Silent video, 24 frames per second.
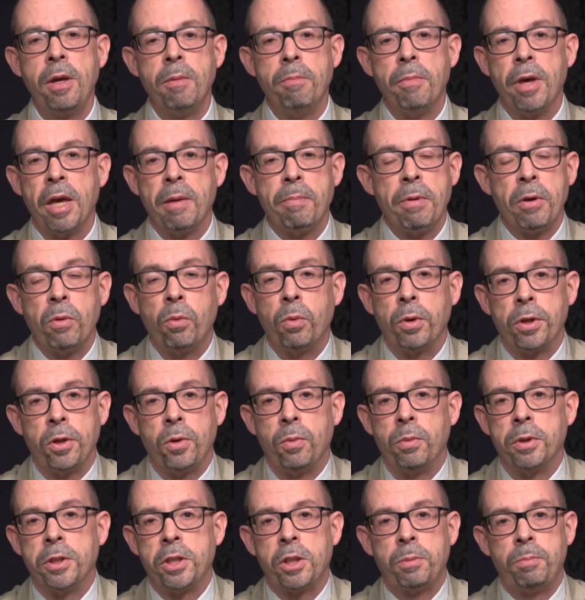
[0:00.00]
Maybe what
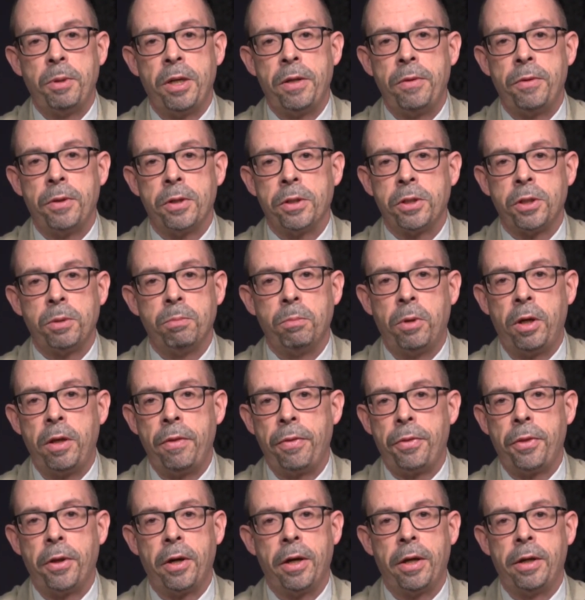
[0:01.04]
you would spend this
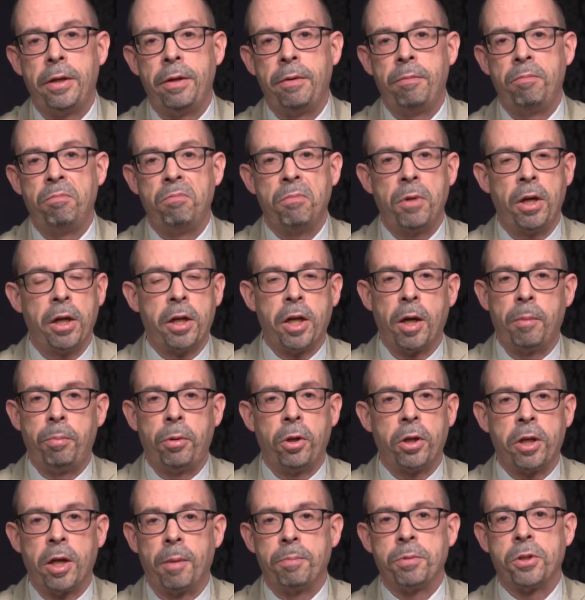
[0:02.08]
month on a
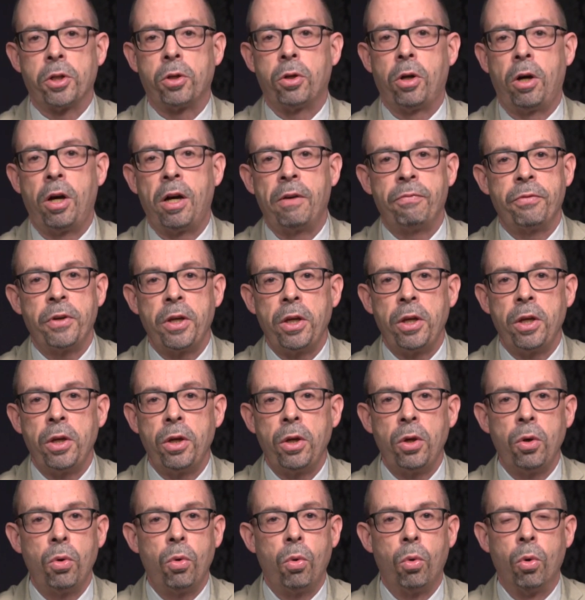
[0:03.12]
couple cups of
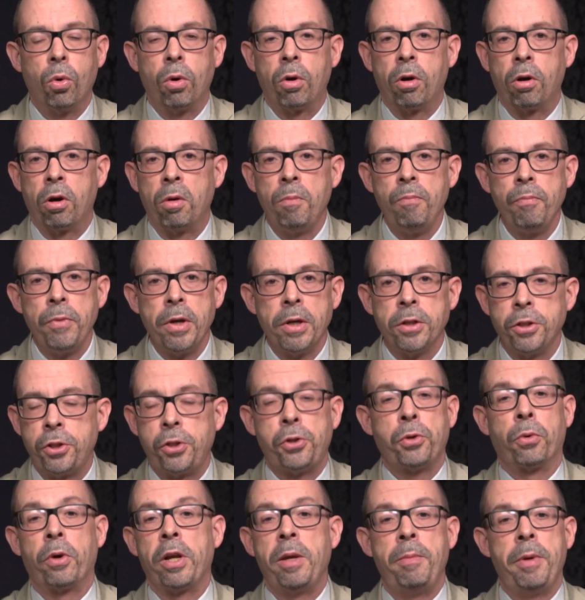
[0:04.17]
coffee or
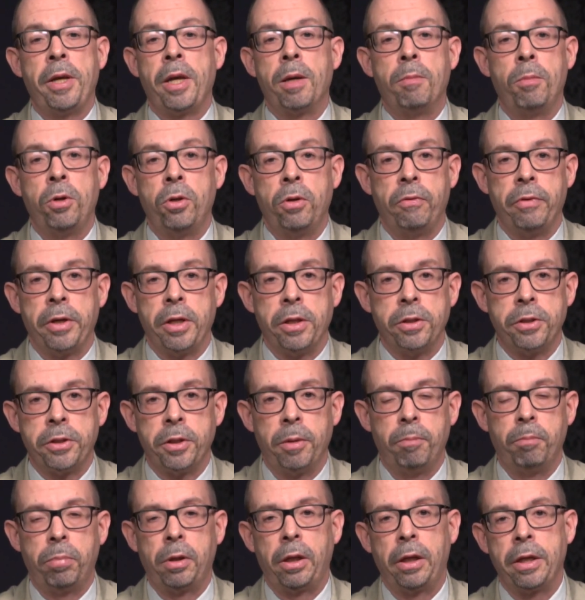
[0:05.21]
streaming a movie
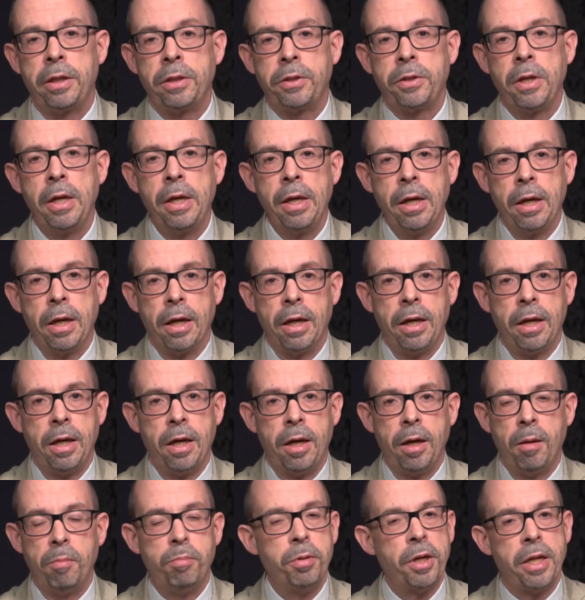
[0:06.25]
someplace,
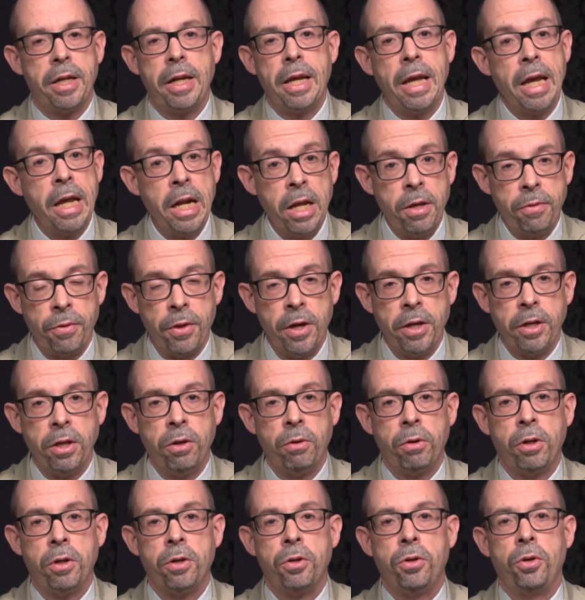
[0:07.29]
but anything
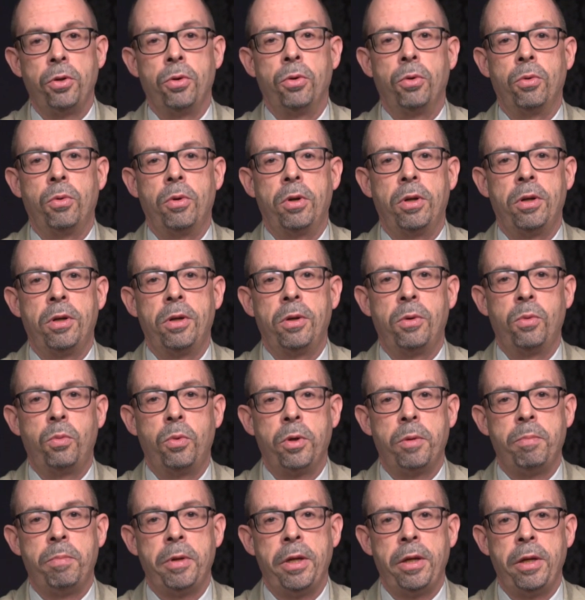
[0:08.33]
you can do
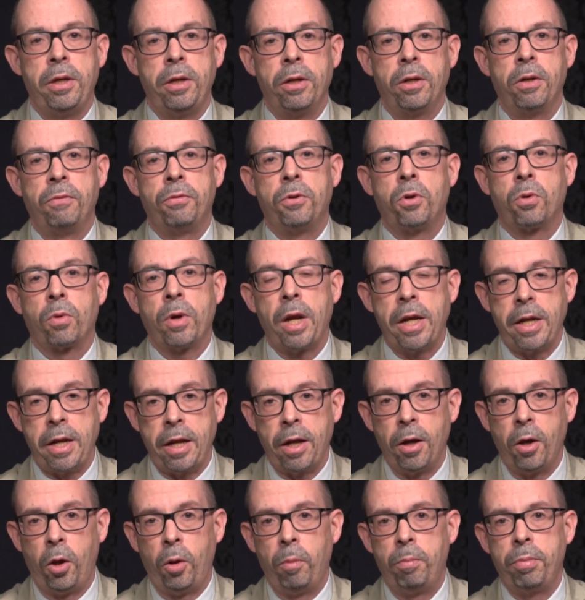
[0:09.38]
would be of great
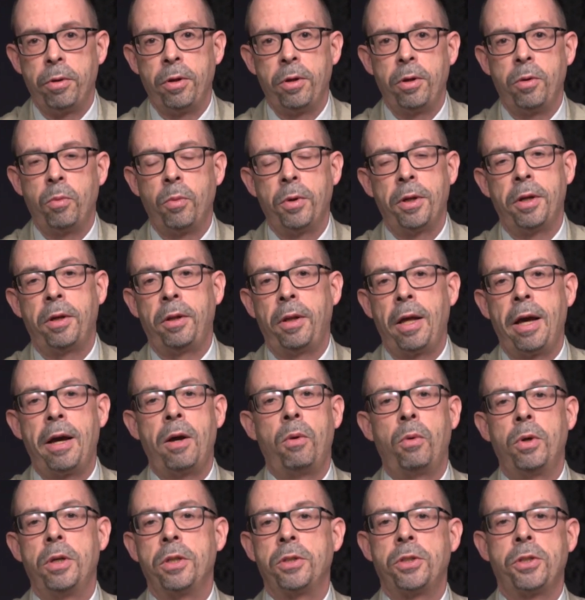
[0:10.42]
help. It would
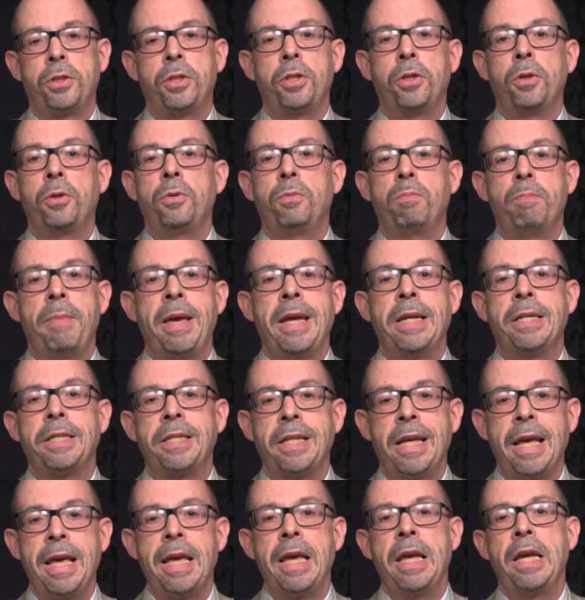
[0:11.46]
allow us to
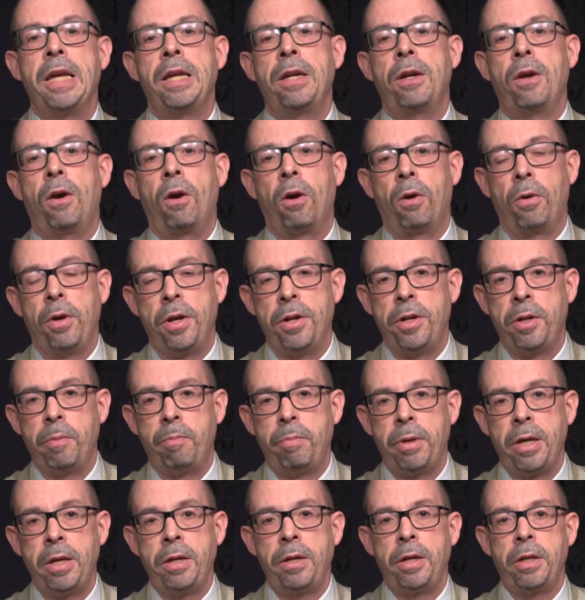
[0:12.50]
maintain our
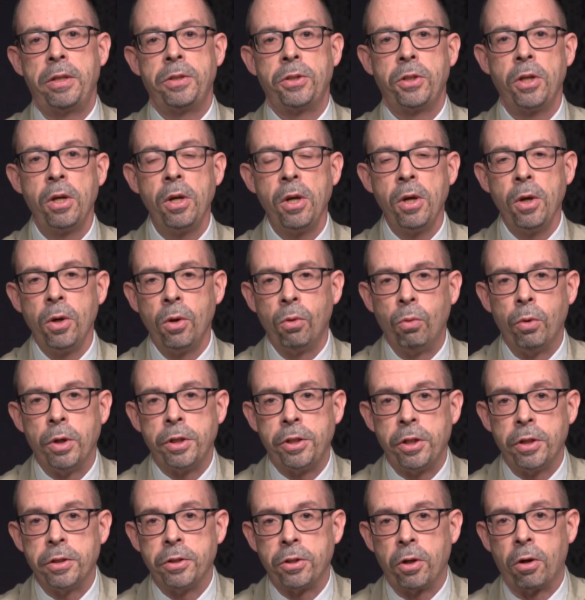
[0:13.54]
independence,
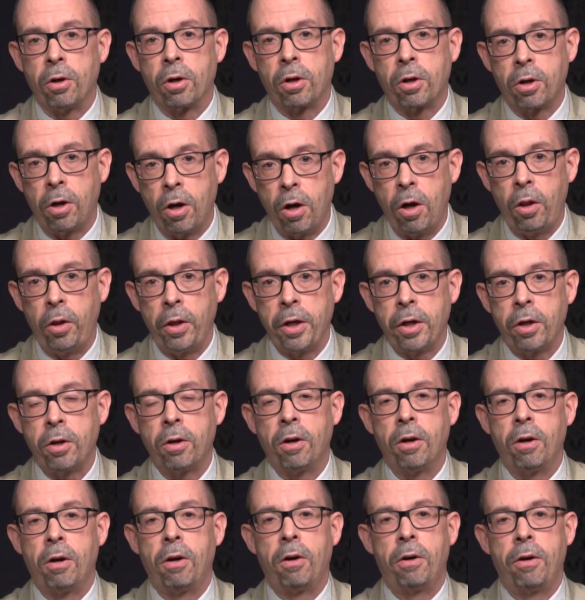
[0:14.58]
which is our calling
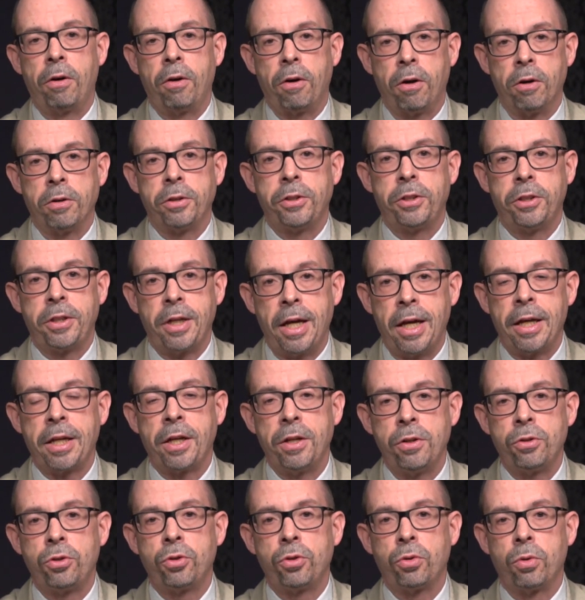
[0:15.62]
card, our stock
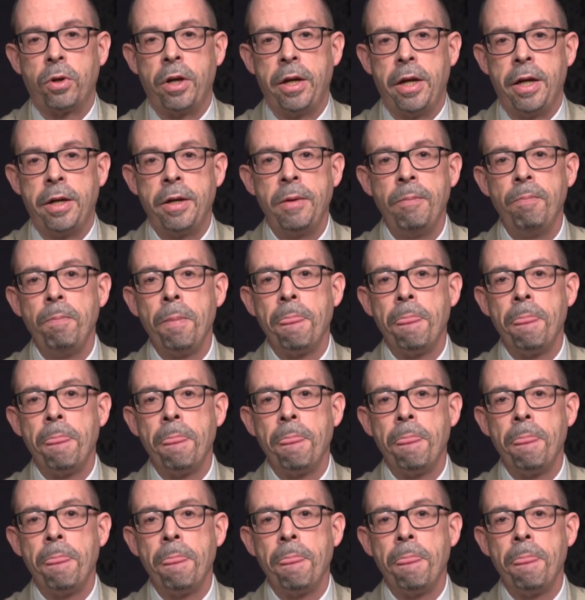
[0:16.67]
in trade.